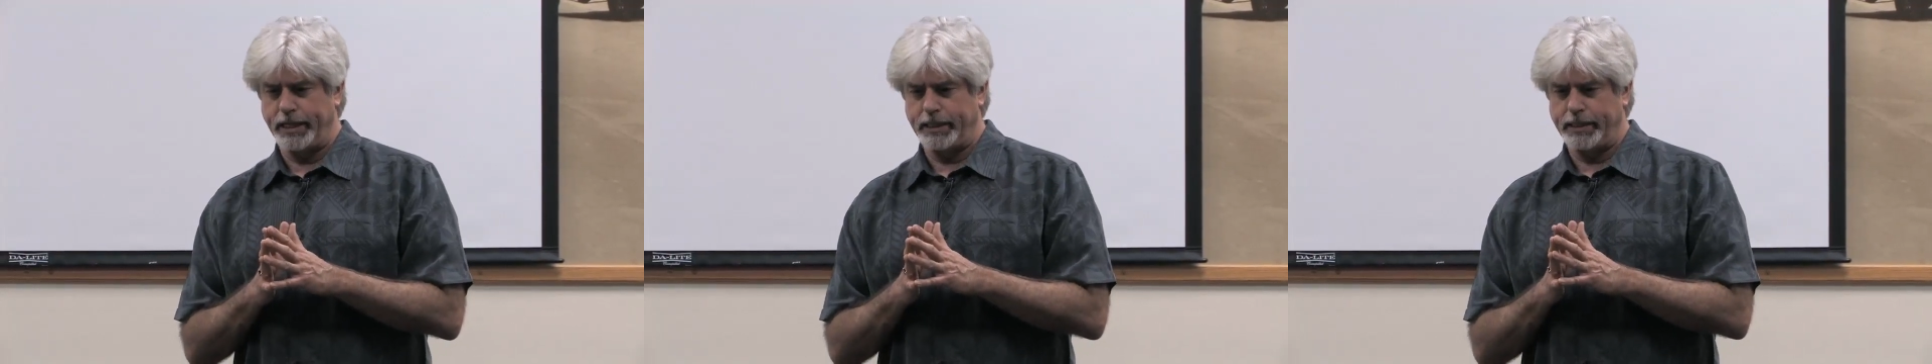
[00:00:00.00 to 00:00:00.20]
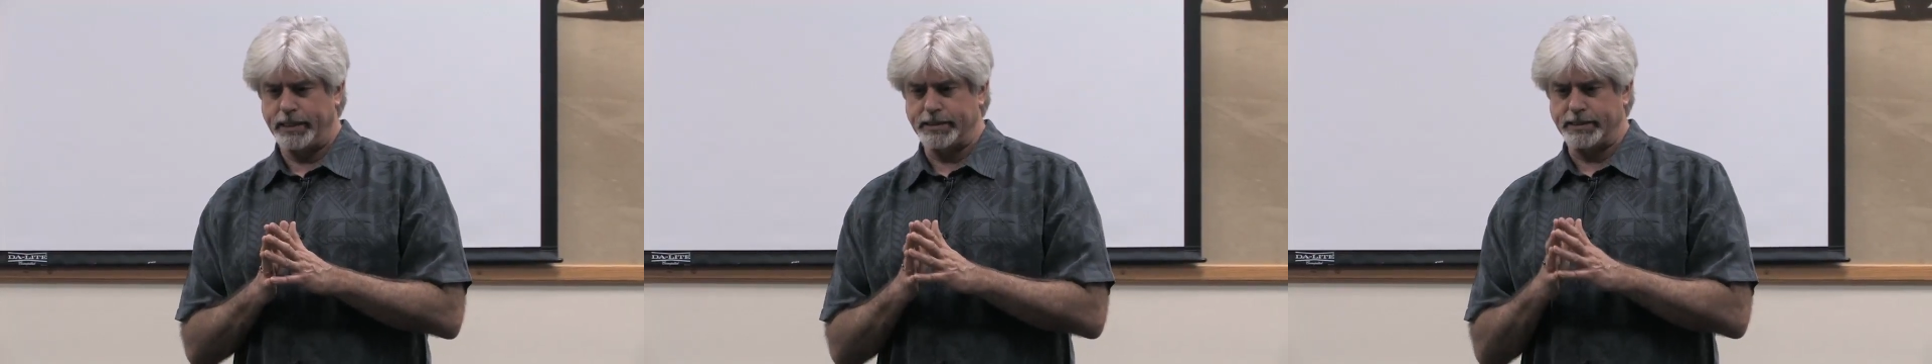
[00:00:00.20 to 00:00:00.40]

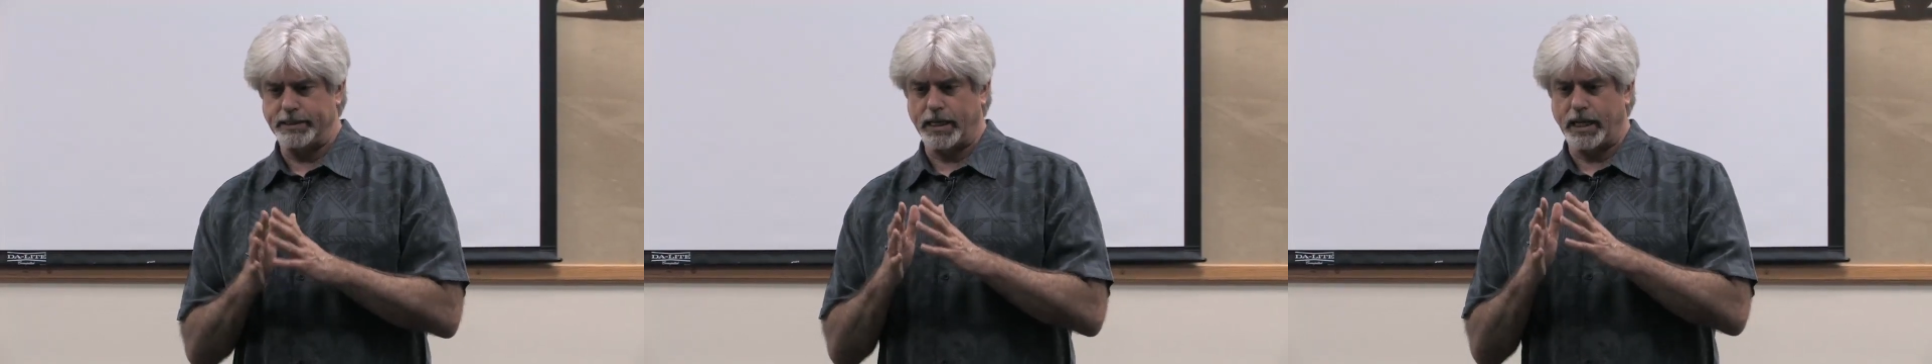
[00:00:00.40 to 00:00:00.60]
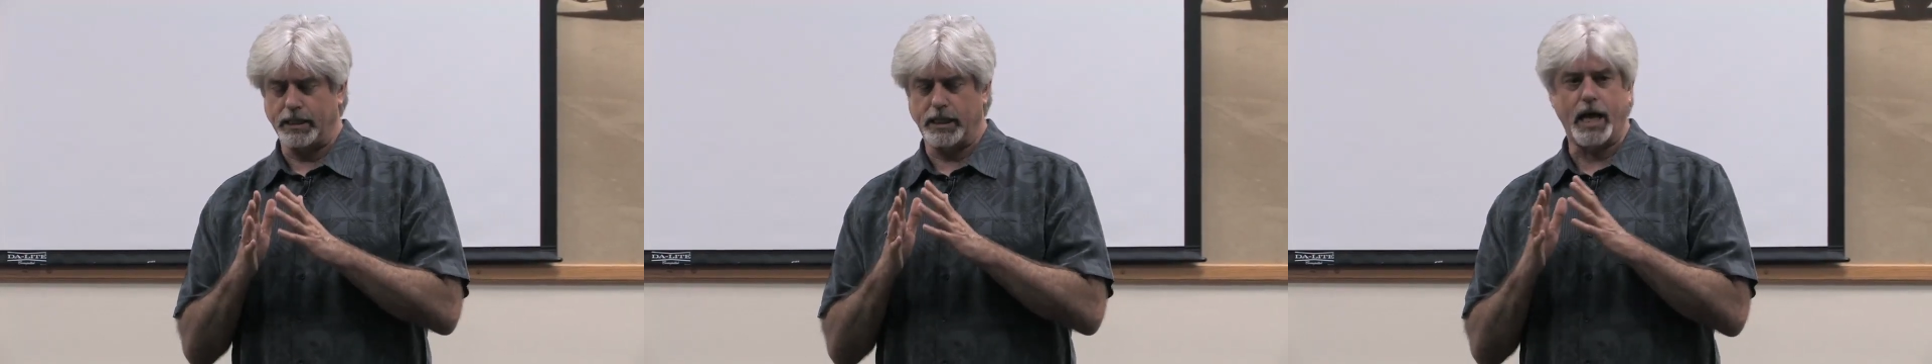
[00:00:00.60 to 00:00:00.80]
because
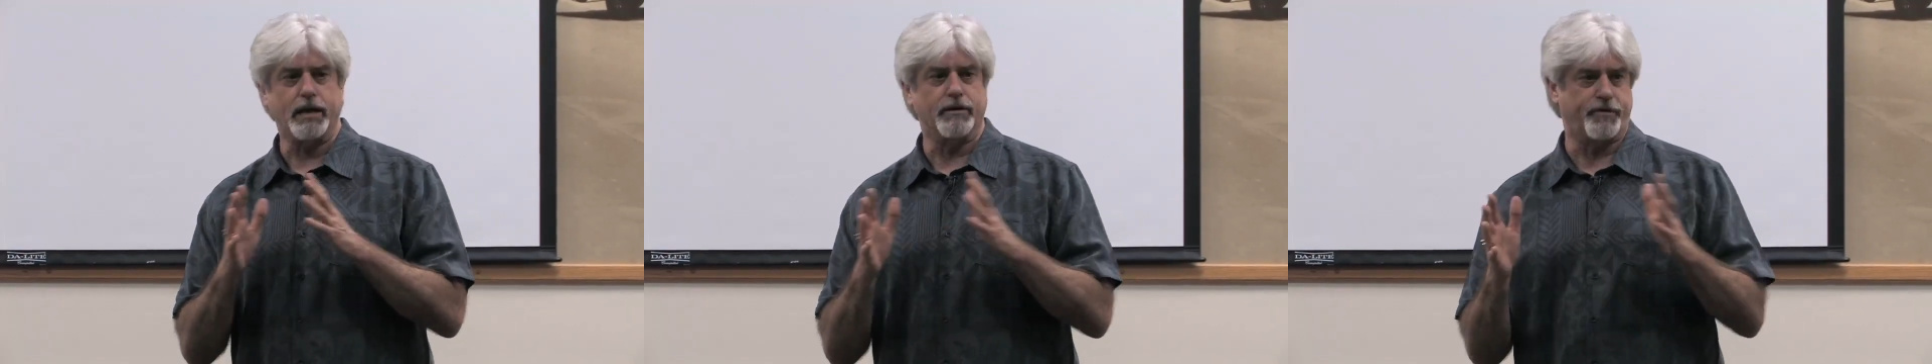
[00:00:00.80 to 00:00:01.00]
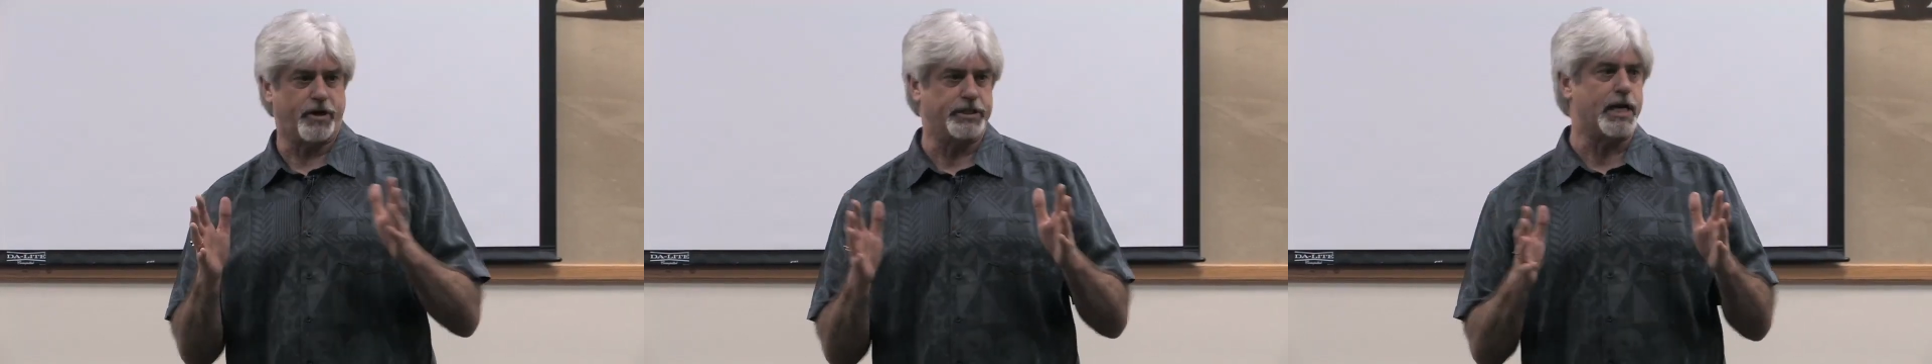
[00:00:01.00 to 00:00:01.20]
a lot
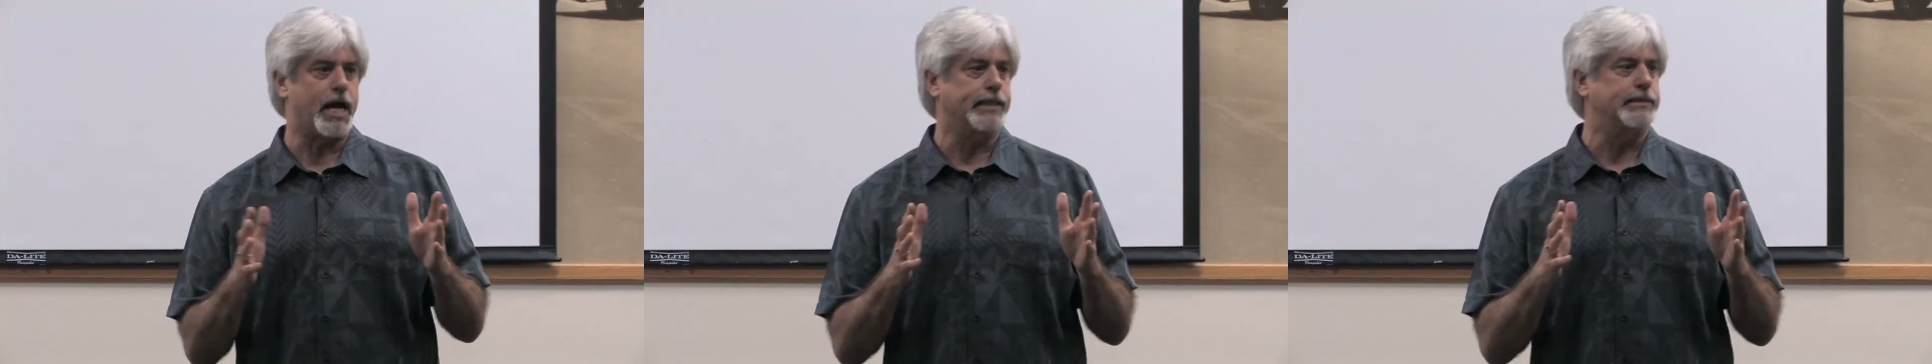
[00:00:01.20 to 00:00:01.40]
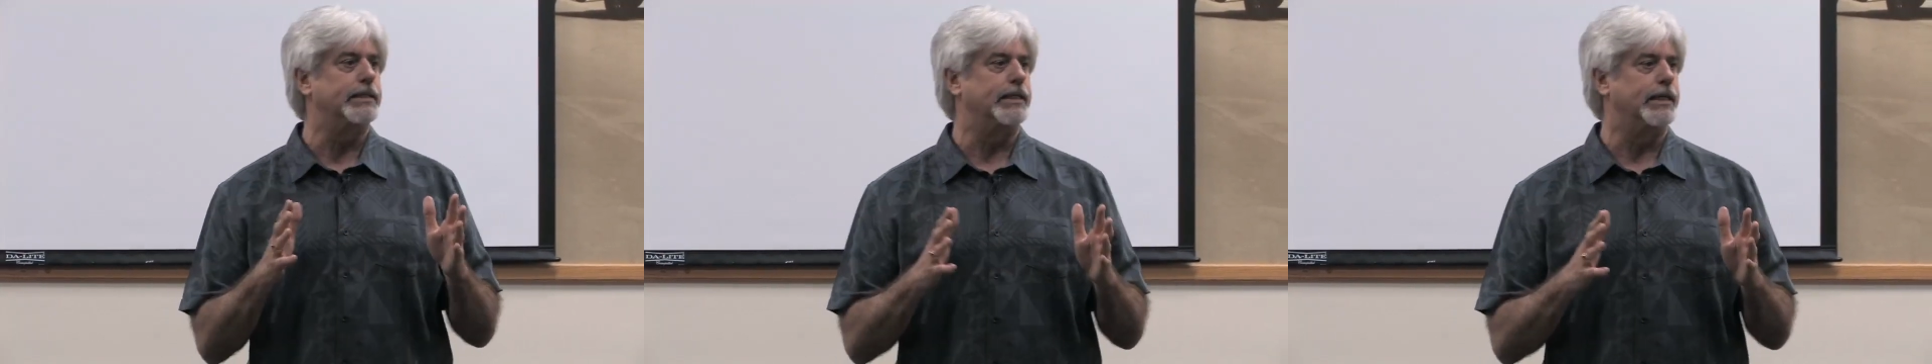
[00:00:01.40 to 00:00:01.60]
of our
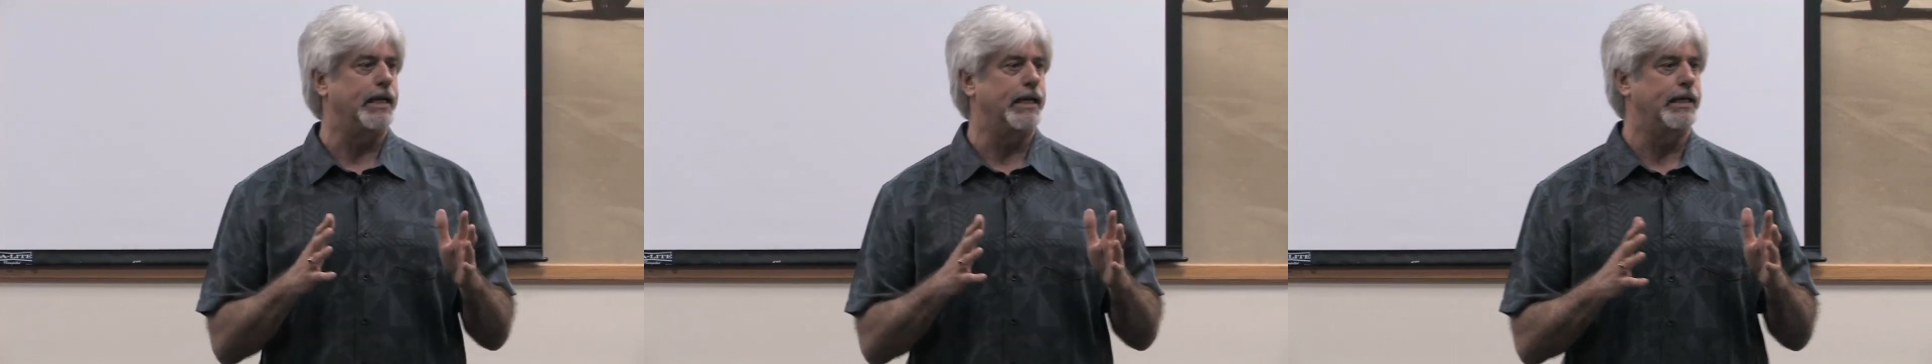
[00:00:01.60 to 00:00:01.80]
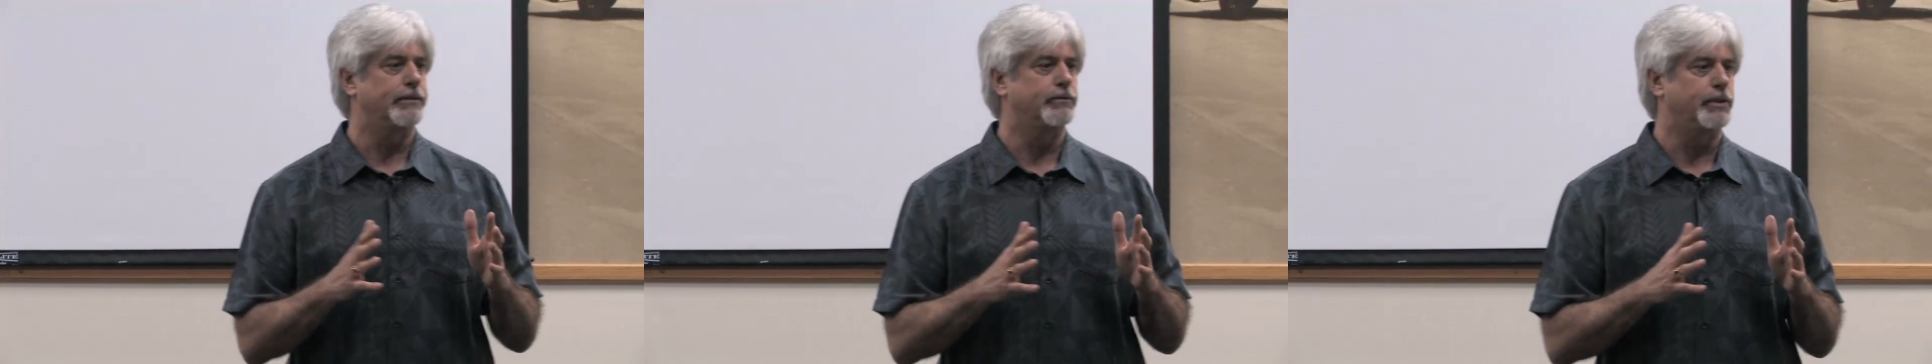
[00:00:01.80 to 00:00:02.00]
talk today,